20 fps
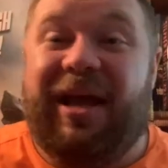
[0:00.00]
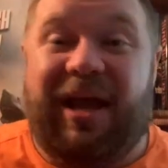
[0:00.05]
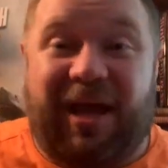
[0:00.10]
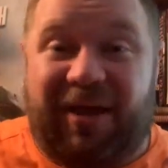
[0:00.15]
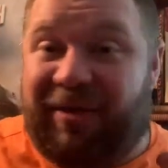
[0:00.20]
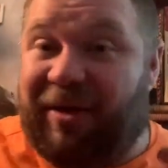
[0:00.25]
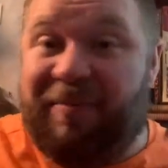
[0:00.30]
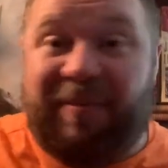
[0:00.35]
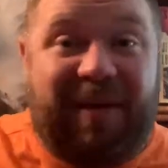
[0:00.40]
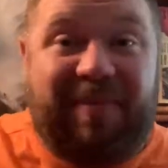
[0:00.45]

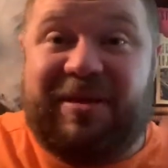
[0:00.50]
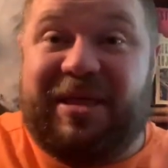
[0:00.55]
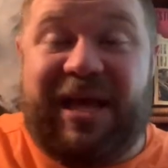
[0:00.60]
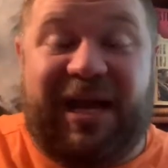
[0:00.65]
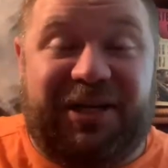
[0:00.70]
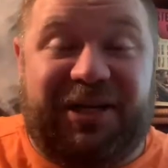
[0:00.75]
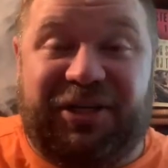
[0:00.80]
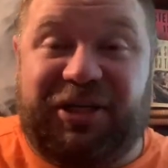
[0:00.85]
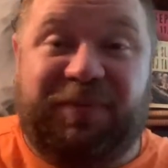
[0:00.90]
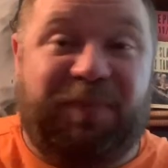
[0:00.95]
Like maybe
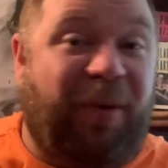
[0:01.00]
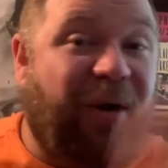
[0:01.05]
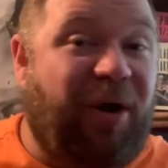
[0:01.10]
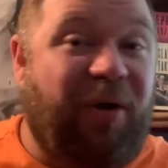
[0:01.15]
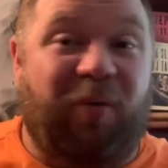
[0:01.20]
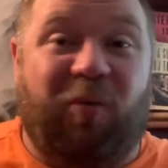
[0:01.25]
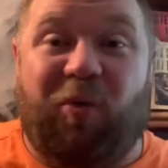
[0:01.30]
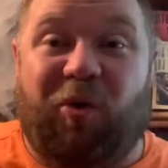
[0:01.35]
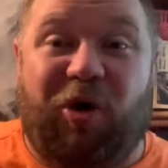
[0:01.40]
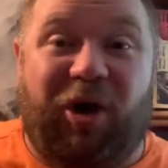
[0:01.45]
that's just
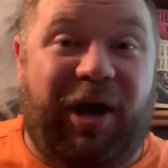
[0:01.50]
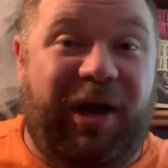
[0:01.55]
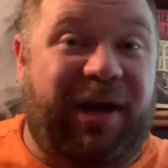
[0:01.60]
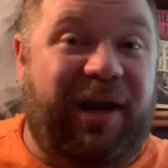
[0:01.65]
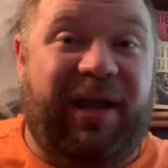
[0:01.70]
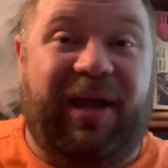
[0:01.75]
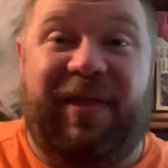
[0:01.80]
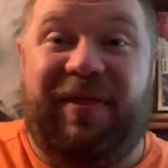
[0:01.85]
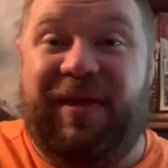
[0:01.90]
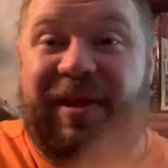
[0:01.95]
part one
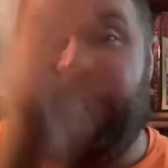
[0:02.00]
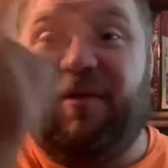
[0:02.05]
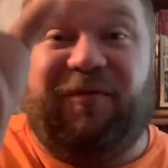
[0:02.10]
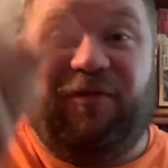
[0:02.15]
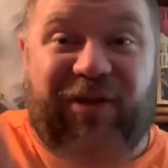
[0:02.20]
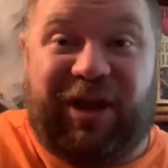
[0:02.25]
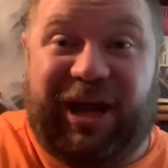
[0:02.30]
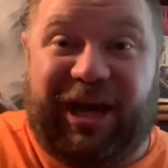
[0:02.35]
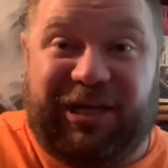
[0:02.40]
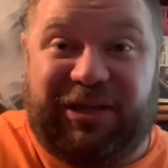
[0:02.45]
and then a
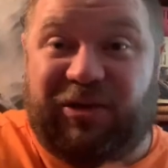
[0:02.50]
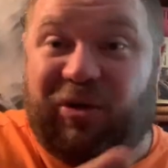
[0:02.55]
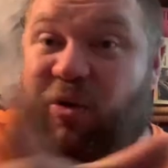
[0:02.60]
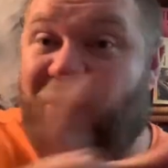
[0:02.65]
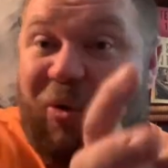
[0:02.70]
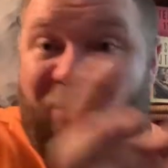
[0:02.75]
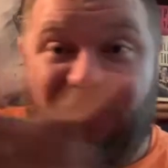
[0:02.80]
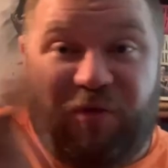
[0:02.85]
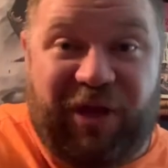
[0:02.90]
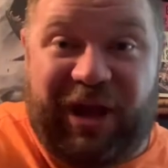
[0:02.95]
flash, the
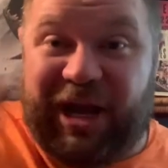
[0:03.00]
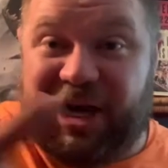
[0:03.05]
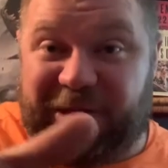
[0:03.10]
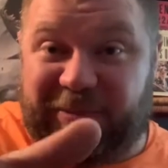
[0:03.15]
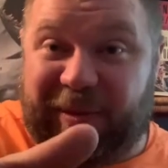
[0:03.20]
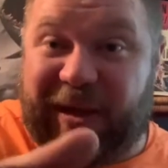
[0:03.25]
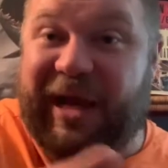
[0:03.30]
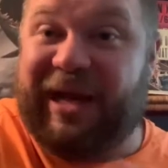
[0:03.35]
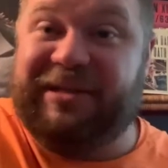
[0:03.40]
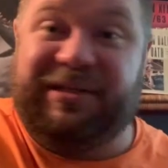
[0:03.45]
whole
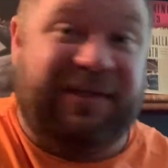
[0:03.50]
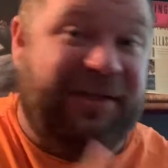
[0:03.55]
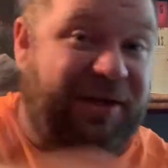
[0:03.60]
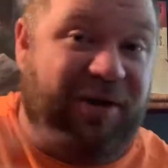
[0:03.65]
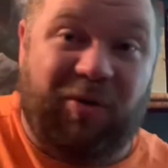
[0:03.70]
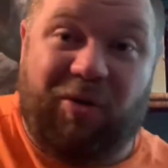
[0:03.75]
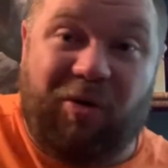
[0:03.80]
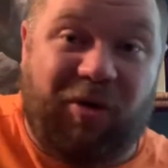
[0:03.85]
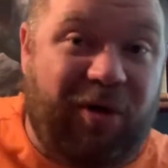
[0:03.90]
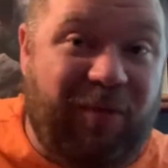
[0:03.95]
flashback and then
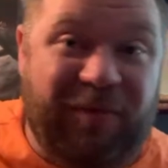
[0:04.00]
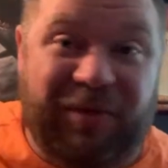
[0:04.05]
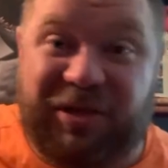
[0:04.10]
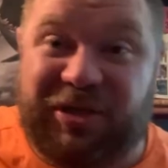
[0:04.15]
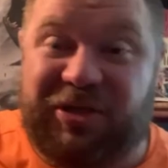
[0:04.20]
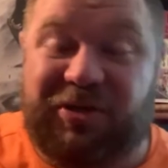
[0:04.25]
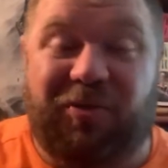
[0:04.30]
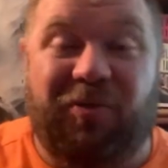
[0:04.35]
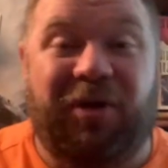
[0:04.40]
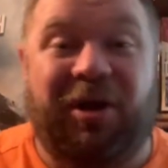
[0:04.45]
go on with the
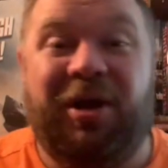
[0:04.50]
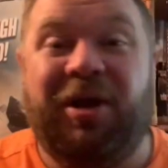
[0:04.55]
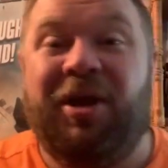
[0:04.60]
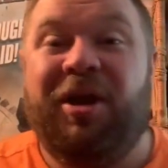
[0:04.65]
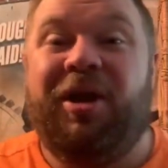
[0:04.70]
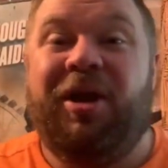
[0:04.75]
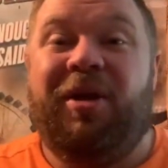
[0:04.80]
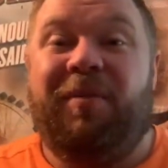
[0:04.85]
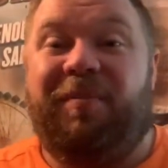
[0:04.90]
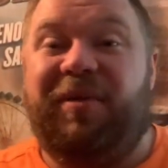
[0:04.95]
story.
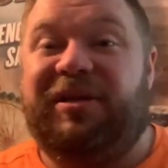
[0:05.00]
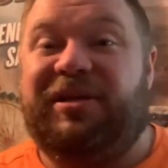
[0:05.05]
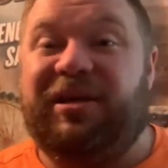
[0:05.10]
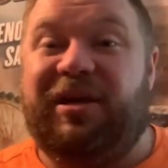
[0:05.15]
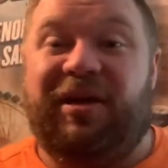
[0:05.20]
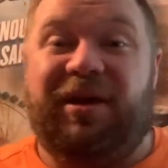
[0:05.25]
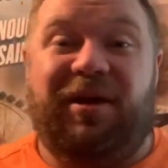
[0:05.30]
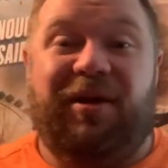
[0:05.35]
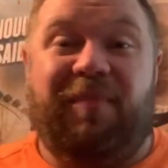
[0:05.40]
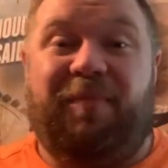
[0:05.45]
But
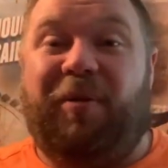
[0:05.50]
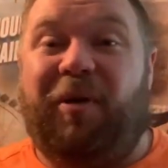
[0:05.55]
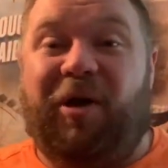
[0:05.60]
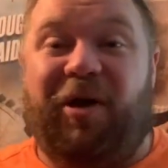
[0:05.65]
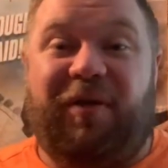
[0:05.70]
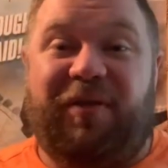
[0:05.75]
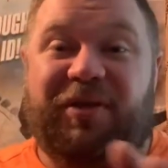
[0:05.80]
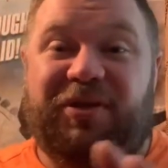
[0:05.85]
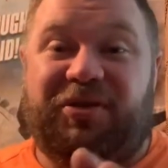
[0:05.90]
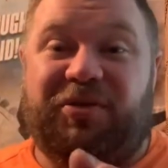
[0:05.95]
to
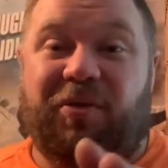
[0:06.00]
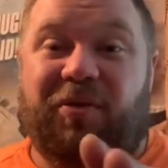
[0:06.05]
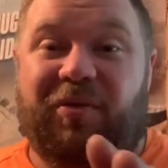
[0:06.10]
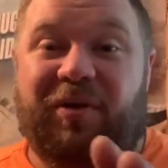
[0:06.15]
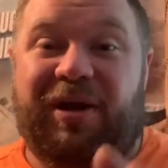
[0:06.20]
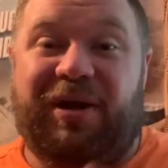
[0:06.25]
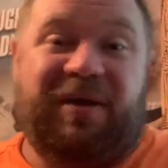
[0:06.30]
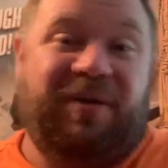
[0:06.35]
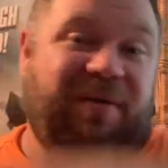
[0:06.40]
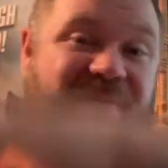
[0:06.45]
part of the
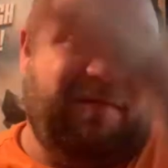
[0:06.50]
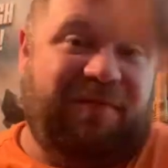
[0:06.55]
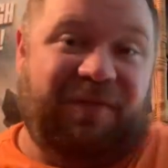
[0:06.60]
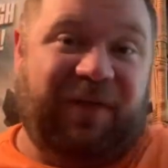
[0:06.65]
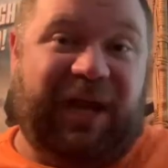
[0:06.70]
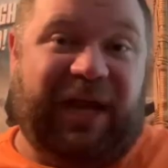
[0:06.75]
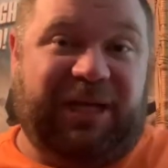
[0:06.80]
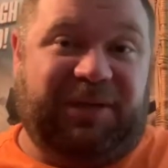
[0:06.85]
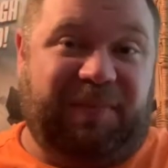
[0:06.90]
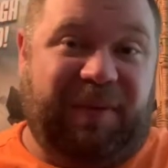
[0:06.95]
story,
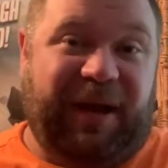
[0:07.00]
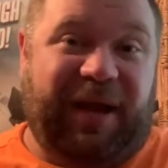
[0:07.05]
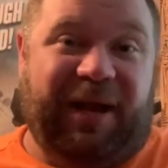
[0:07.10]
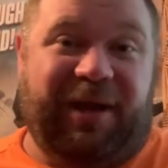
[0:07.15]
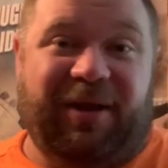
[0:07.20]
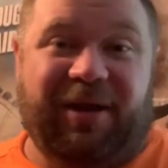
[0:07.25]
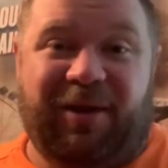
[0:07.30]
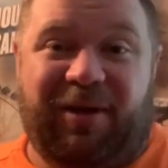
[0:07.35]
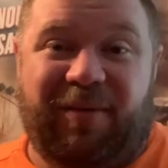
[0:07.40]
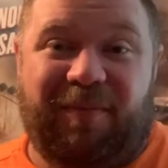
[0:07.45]
flashback
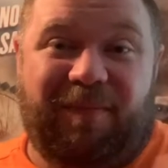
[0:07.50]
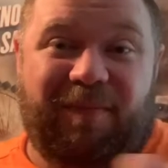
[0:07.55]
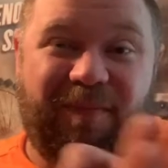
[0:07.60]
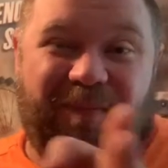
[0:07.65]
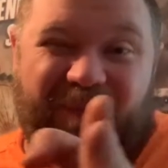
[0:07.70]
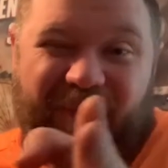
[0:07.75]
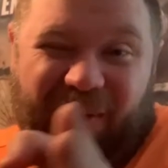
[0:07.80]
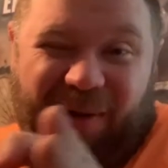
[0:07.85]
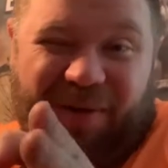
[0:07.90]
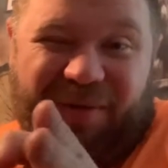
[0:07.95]

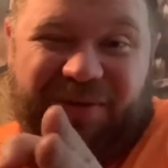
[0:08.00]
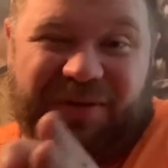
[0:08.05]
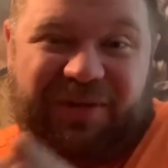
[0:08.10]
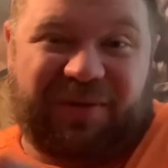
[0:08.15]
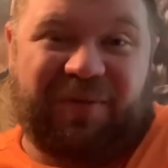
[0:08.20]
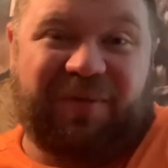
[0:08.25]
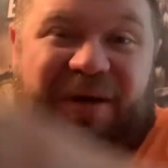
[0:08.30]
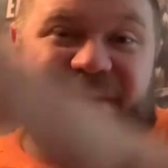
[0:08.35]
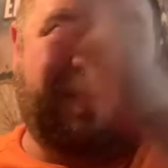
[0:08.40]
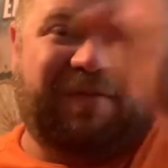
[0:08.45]
part of the
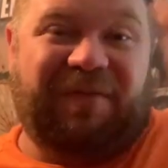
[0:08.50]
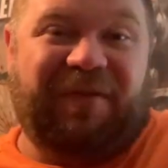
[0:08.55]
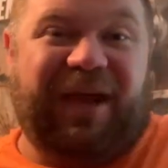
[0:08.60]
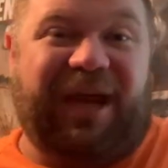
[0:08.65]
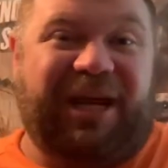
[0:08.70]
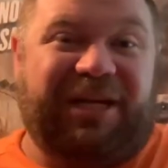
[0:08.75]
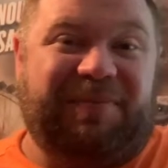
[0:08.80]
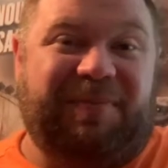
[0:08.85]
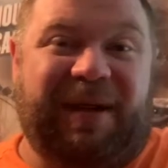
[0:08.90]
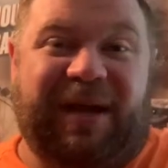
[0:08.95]
story
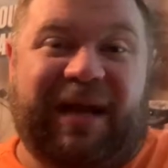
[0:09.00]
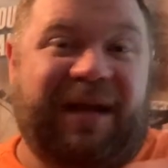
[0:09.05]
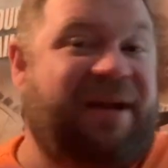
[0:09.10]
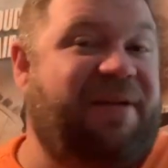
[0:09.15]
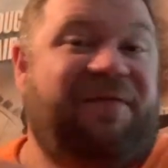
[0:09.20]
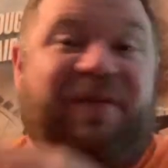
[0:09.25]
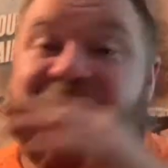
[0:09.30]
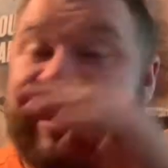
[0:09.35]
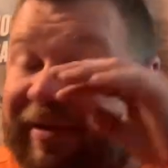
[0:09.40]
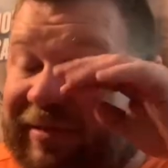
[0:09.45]
flashback. I
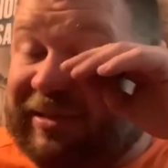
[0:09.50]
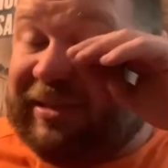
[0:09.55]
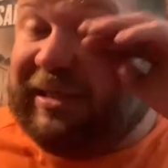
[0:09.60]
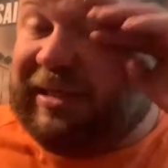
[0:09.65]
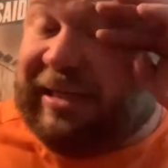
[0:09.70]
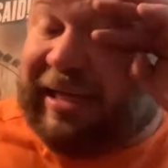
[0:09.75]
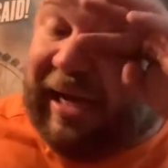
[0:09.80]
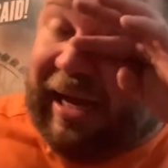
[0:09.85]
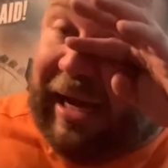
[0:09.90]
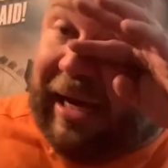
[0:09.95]
didn't feel like I was
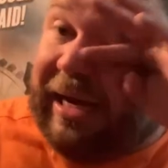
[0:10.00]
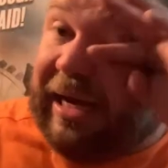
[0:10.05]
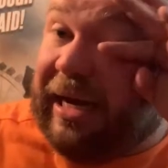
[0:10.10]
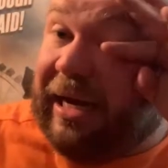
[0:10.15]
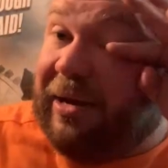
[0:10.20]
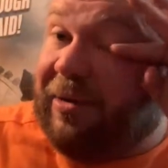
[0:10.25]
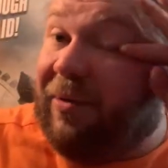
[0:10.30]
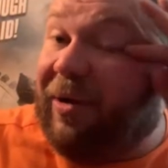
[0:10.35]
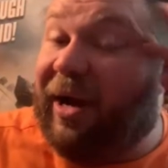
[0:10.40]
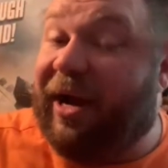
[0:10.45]
getting
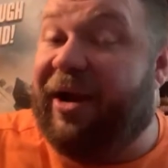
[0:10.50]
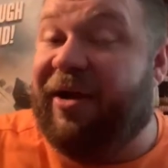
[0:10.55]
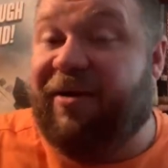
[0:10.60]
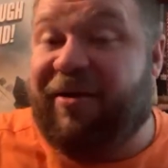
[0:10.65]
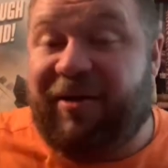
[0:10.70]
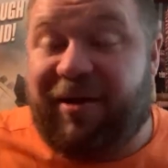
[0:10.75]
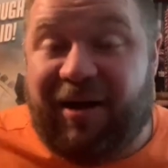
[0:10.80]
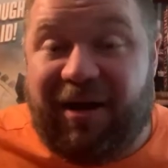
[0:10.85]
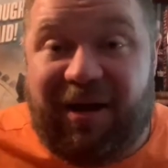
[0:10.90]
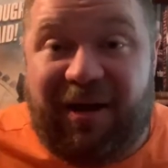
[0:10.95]

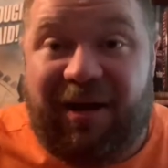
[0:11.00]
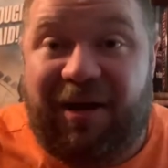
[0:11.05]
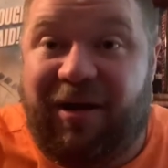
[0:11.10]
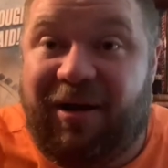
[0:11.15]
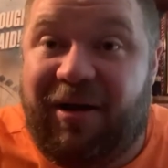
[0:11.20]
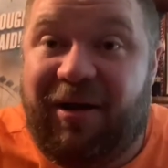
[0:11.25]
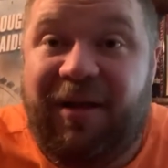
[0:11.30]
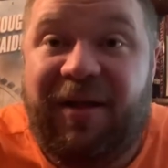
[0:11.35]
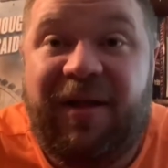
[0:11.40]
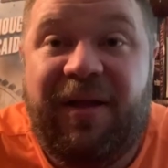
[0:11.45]
anywhere.
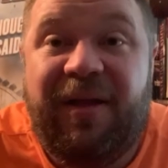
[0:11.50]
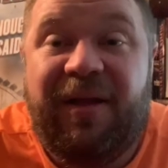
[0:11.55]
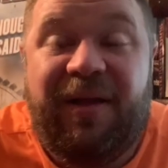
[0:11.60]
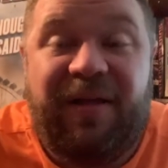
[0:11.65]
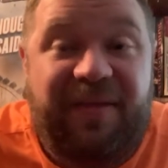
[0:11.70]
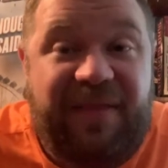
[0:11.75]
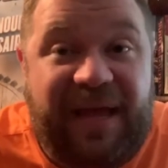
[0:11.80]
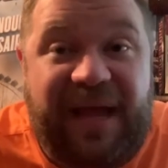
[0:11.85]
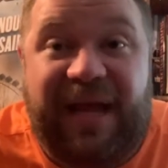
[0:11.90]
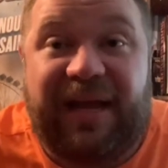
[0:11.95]
Ah, oh,
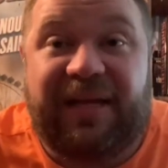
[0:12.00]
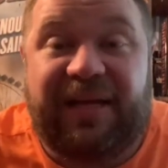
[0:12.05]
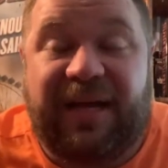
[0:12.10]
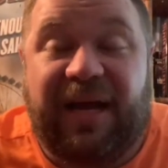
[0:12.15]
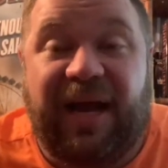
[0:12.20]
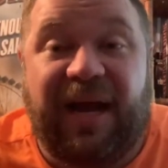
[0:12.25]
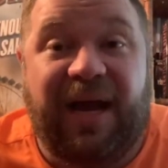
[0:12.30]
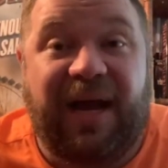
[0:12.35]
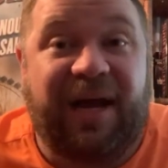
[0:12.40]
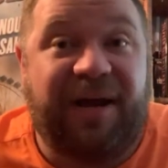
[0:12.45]
that
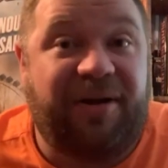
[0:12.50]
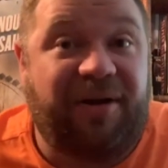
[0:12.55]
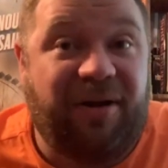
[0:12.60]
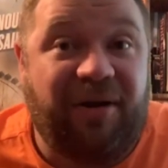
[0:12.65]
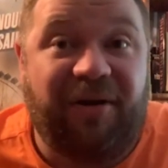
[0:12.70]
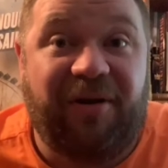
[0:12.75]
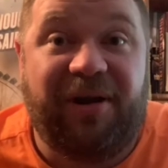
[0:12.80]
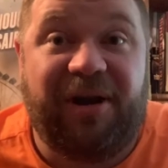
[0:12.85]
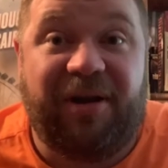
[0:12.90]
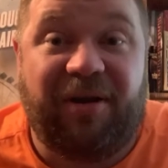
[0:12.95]
con
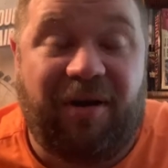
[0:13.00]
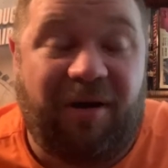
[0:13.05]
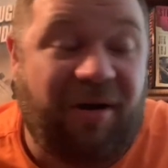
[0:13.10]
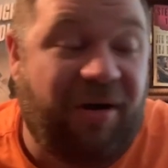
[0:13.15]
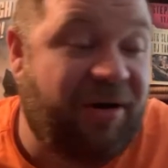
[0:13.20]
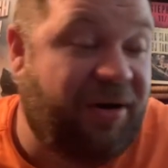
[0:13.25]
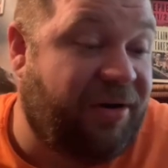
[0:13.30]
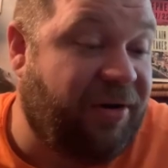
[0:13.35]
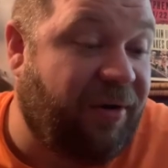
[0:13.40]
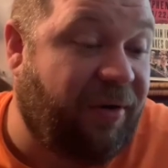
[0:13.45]
hurt it
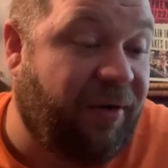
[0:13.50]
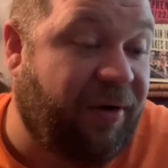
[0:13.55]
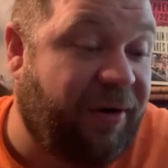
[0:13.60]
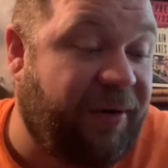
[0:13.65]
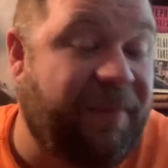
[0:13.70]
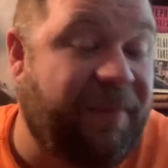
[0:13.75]
hardcore.